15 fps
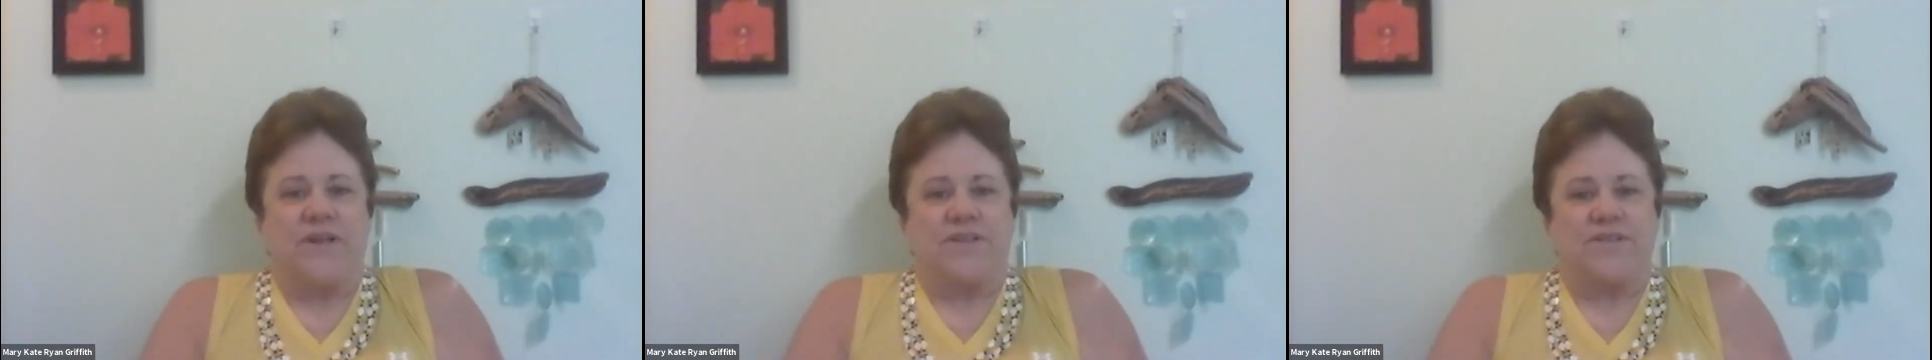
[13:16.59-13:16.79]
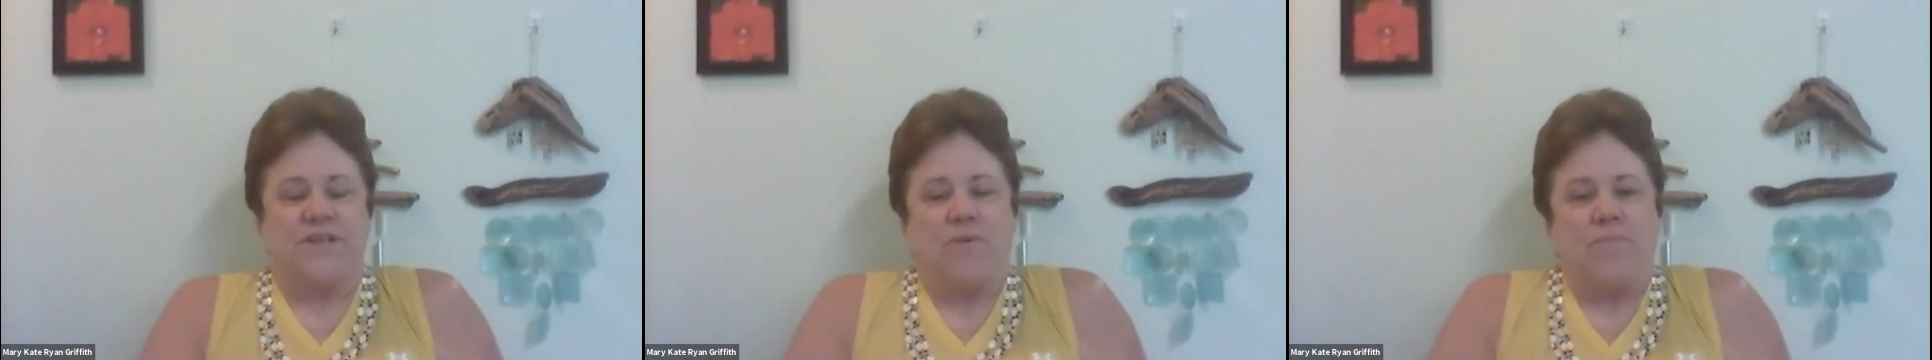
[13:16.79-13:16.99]

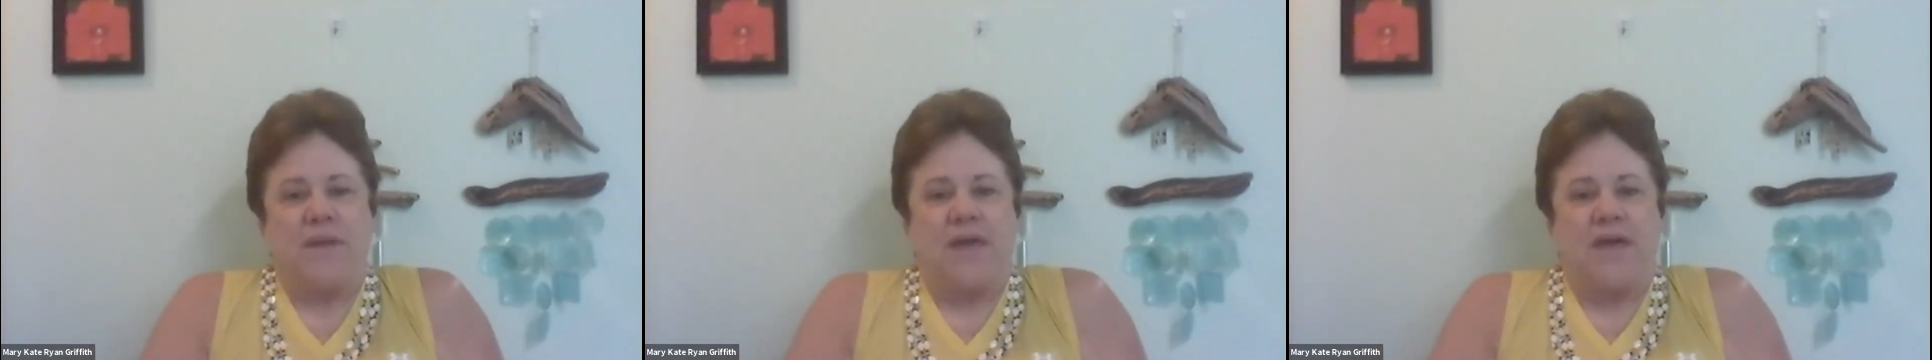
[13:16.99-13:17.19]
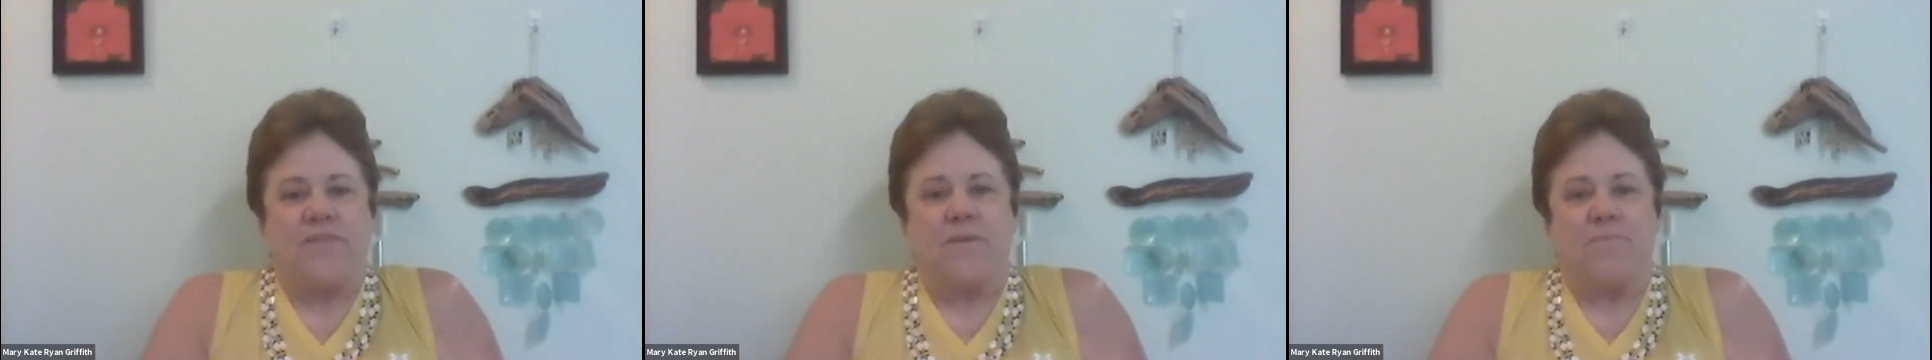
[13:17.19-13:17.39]
Excel
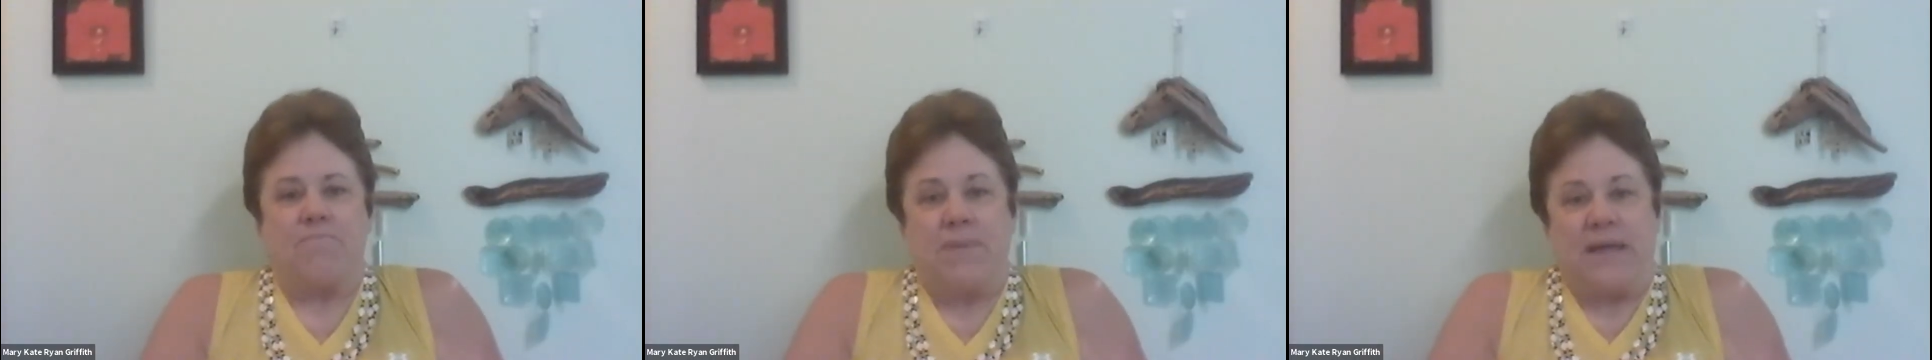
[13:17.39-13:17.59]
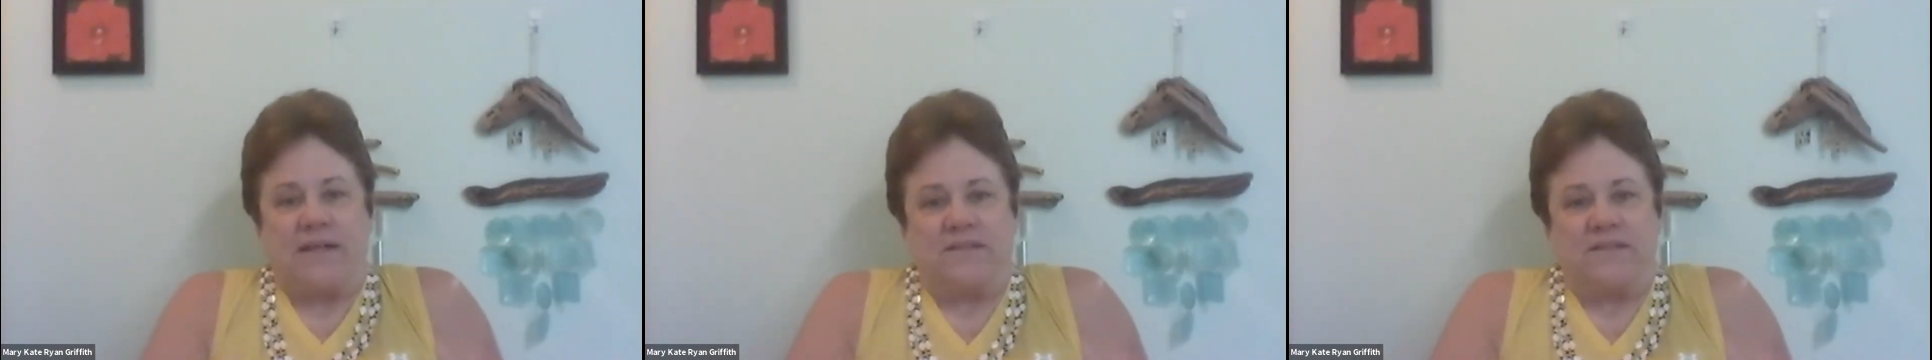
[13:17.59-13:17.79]
Beyond the
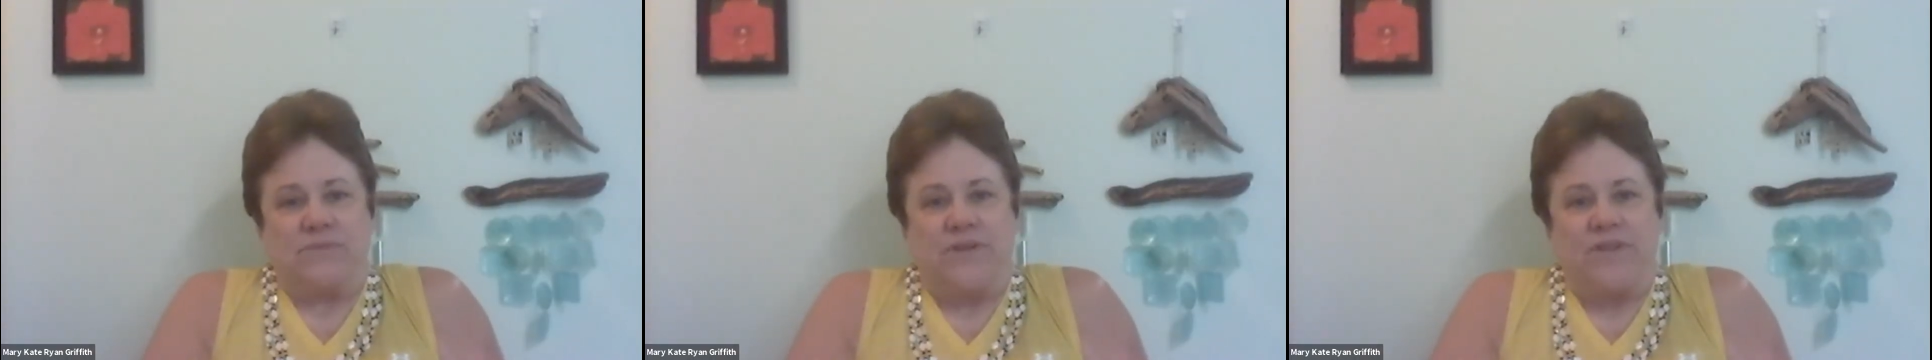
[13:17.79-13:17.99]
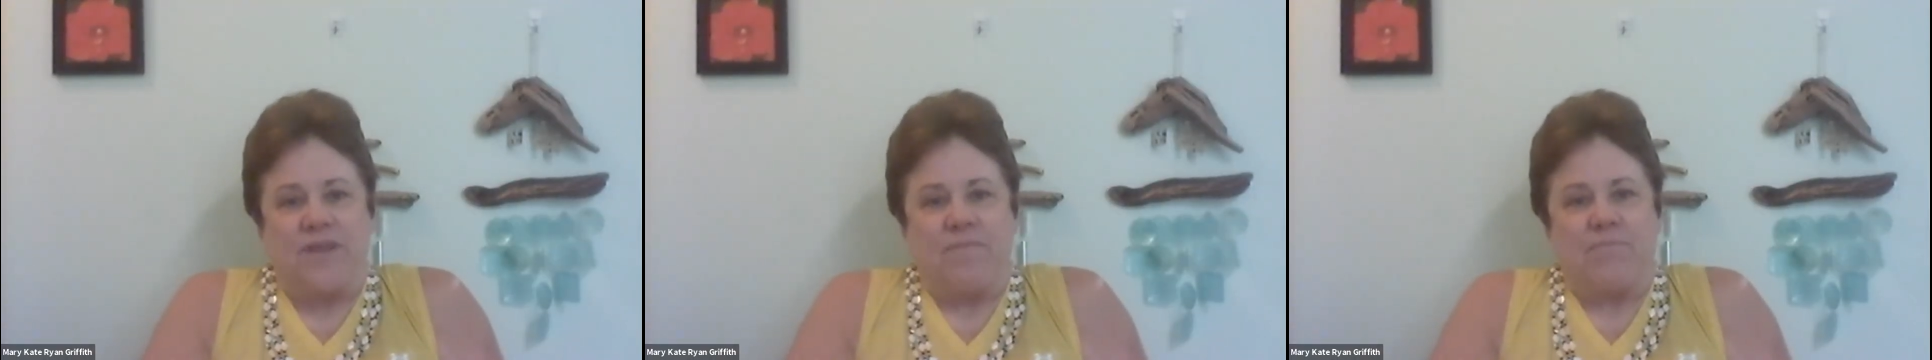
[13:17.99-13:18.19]
Bell,
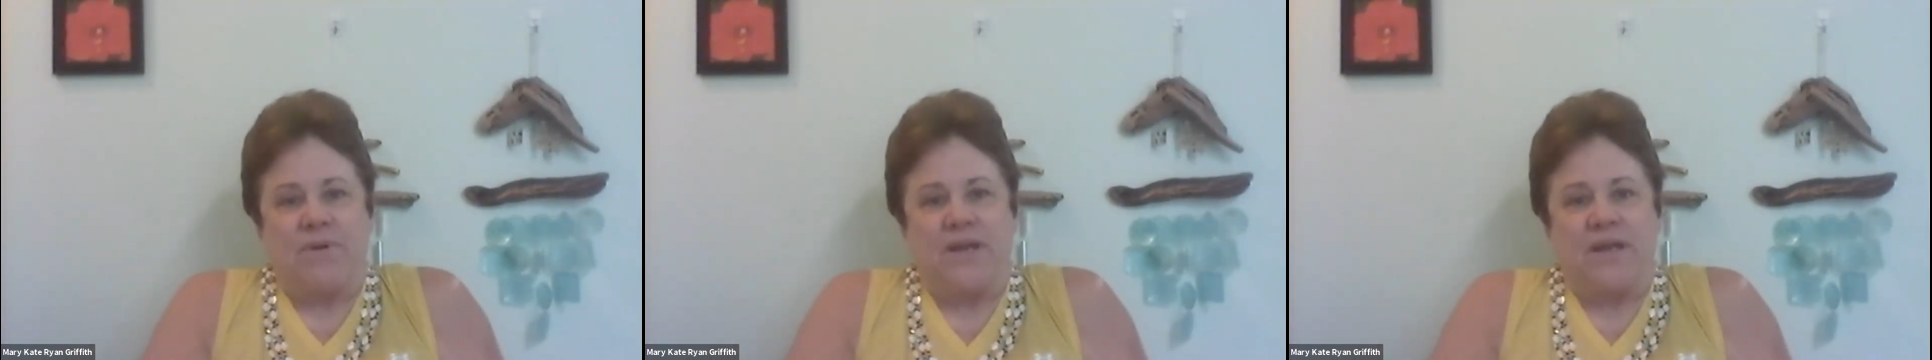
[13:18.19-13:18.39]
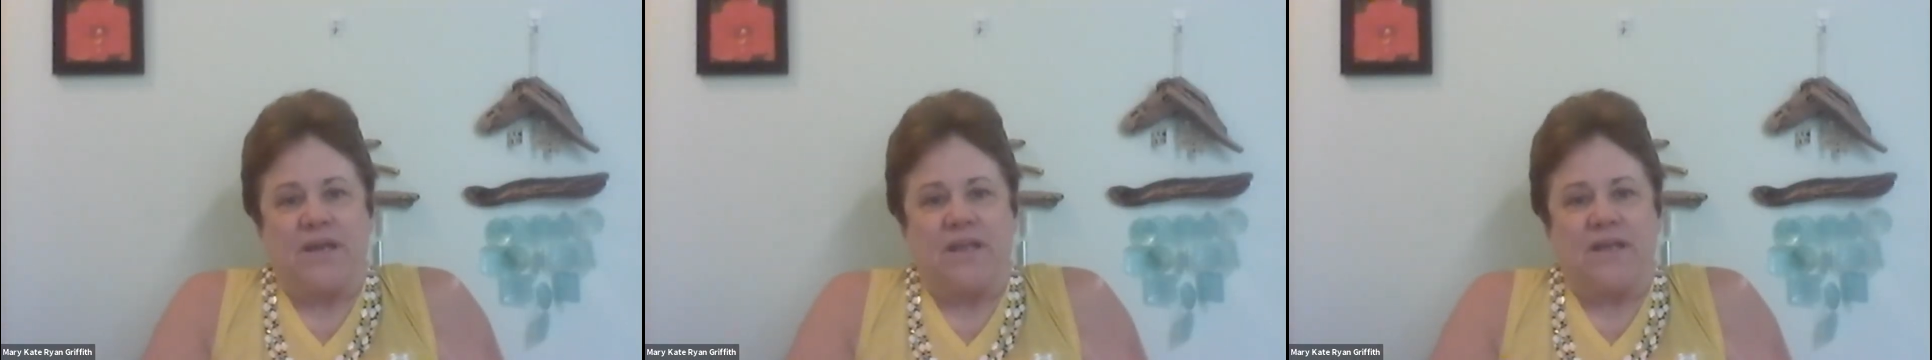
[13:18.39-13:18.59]
where they
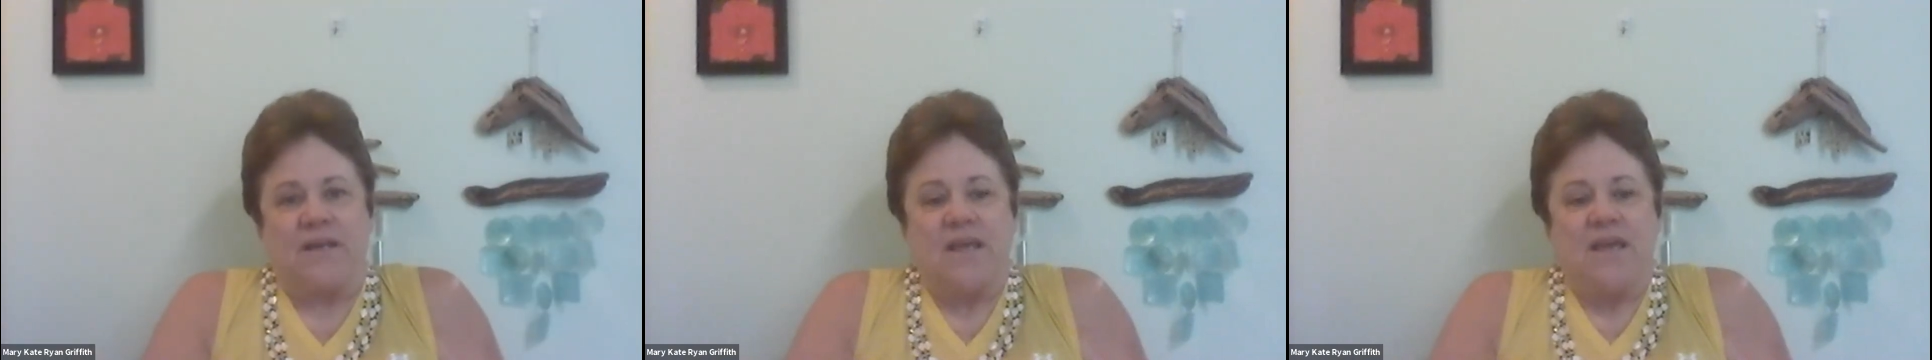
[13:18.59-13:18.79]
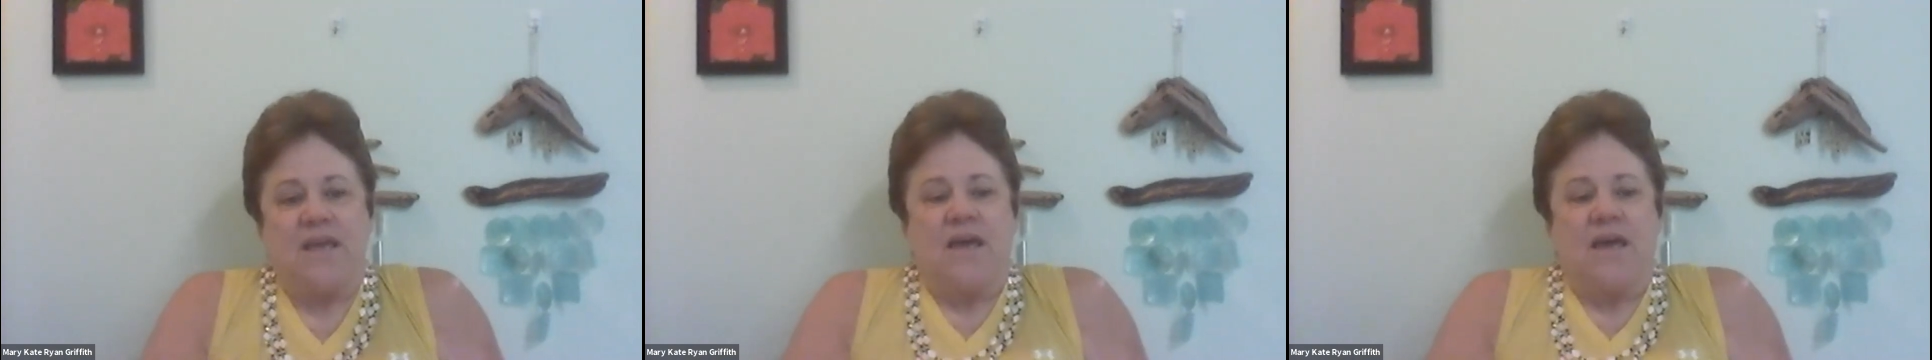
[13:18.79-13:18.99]
bring in